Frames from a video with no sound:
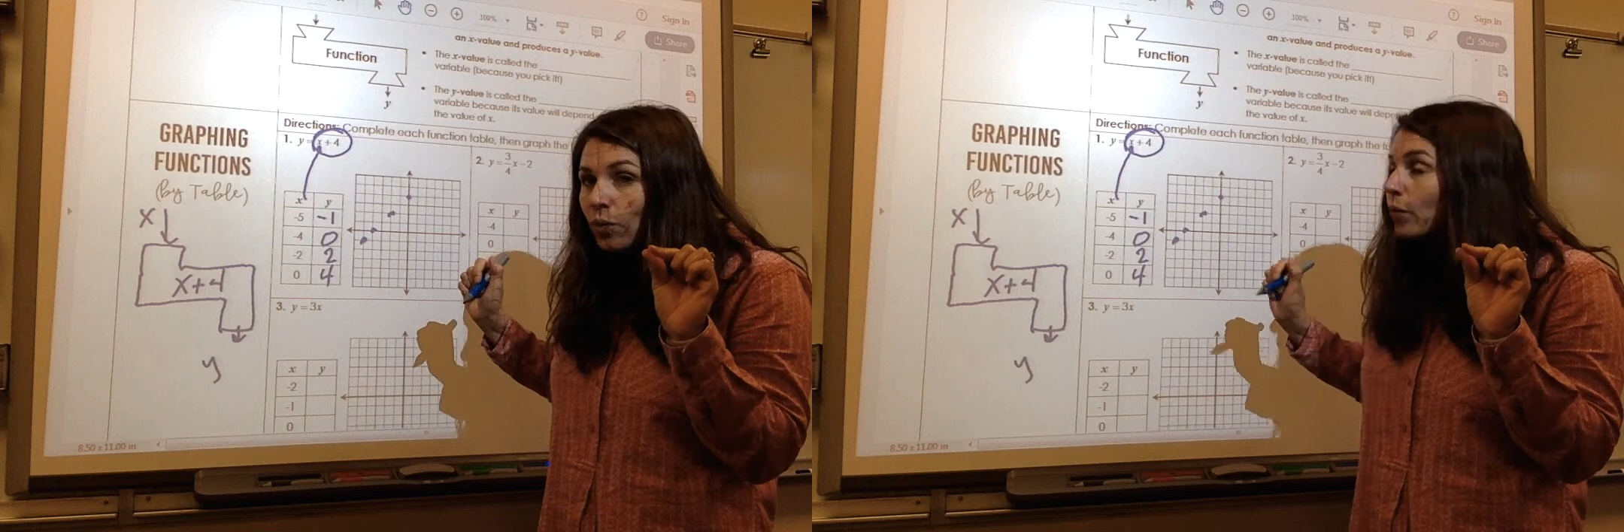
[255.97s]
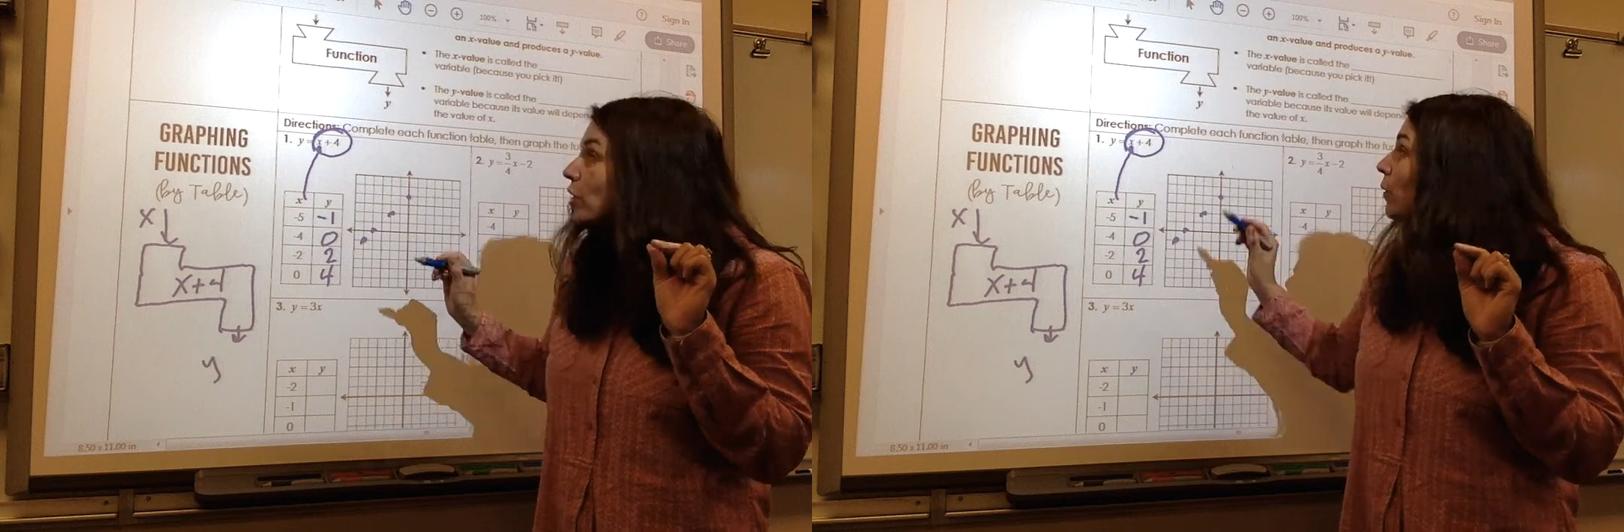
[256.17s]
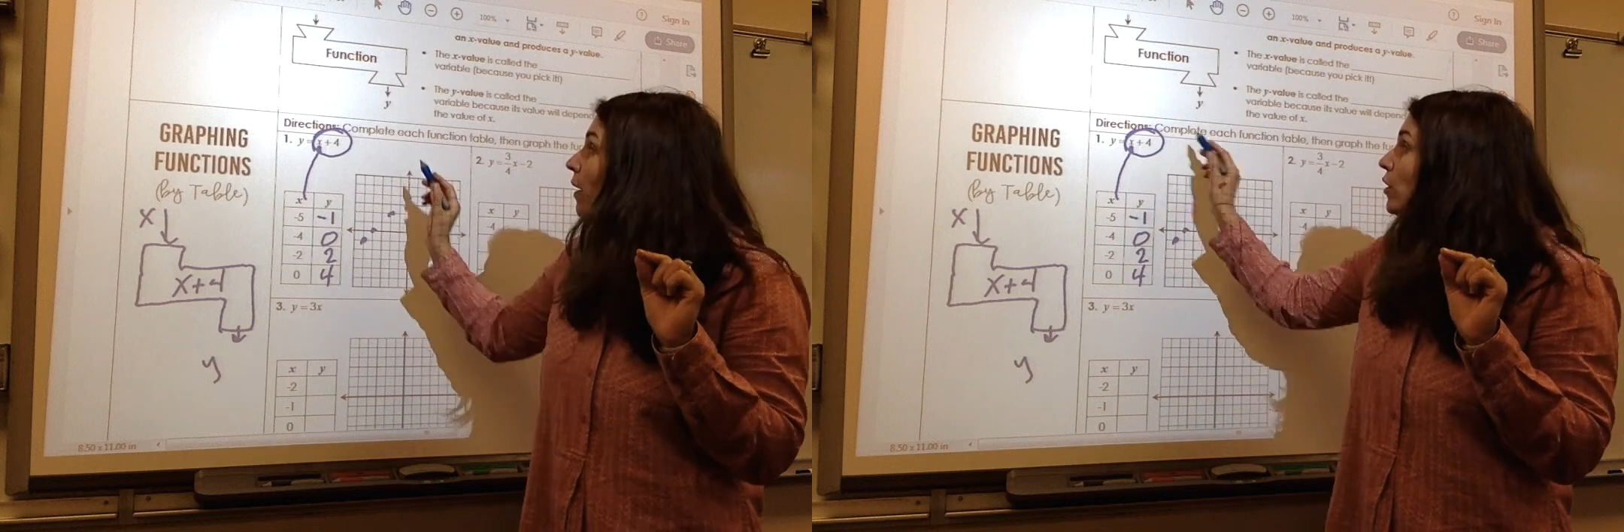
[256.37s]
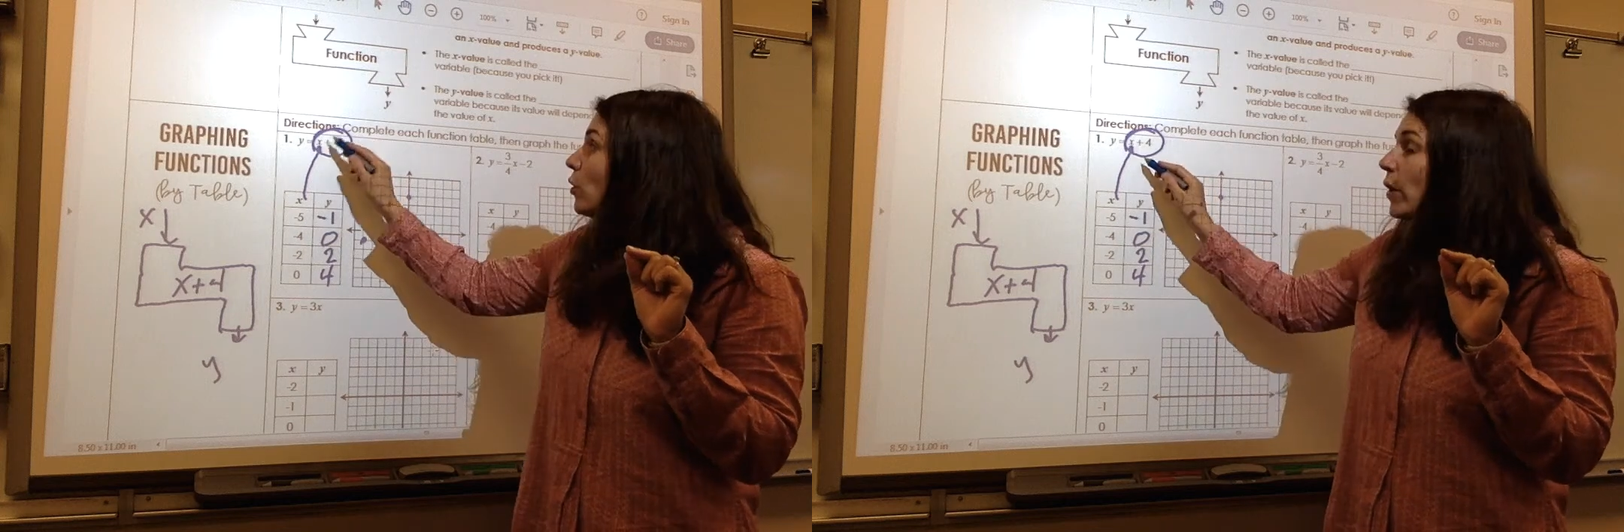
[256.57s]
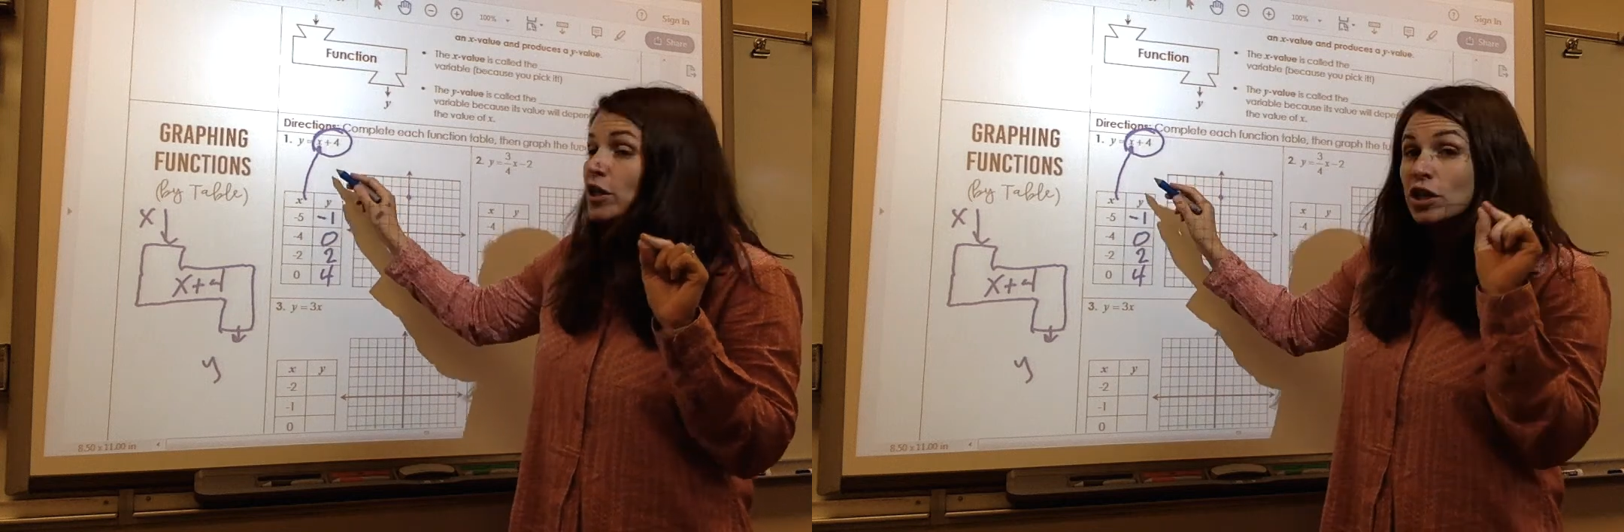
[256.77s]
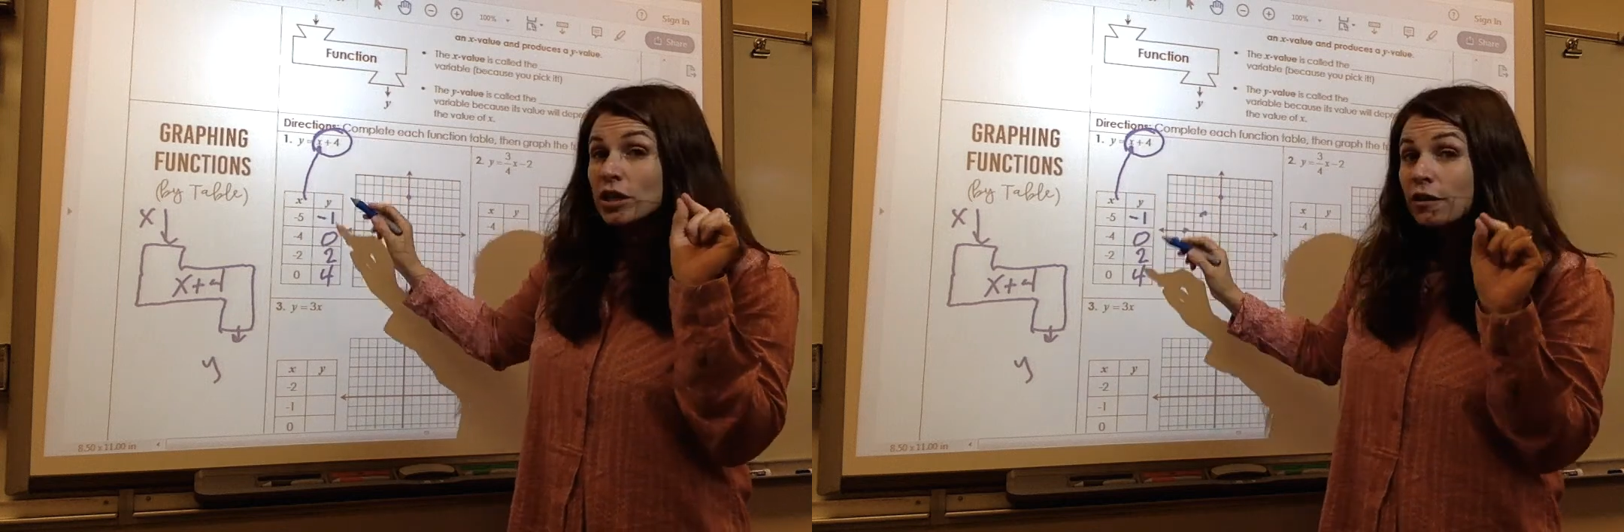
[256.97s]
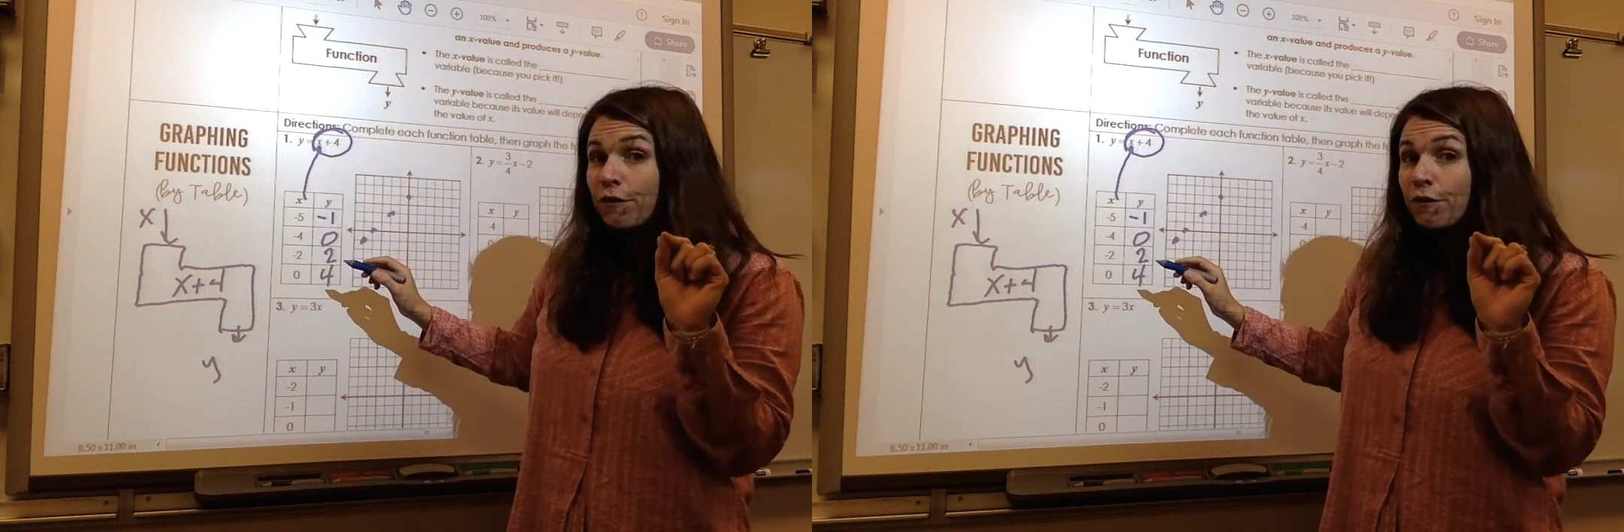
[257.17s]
when you have an equation and a